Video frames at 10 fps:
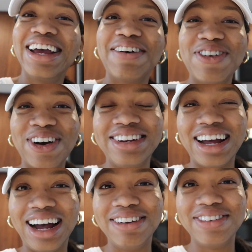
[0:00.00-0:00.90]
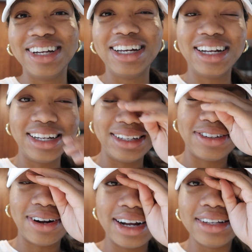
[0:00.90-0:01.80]
you have no idea, I've been
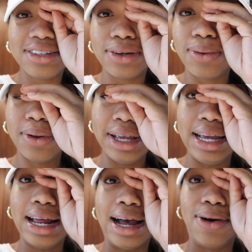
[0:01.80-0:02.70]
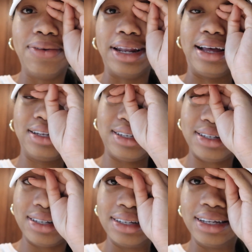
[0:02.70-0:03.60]
trying to eat out
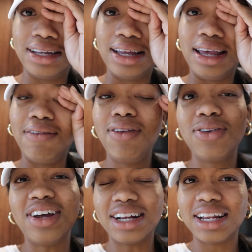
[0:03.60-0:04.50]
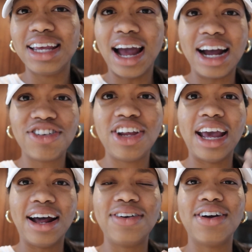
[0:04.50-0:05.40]
less even though technically I
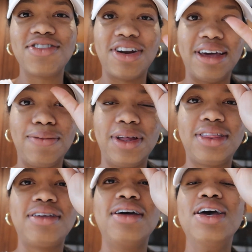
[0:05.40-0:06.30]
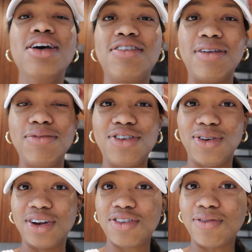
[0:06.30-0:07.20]
actually ate out yesterday with some
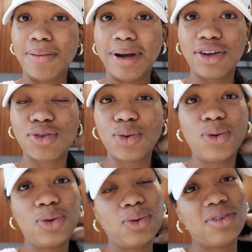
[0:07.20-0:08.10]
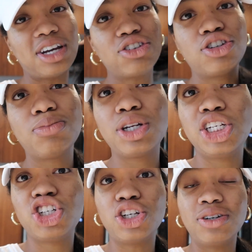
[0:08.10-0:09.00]
students from my school. It was actually
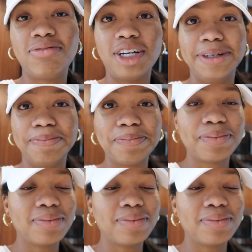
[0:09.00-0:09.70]
pretty chill and fun.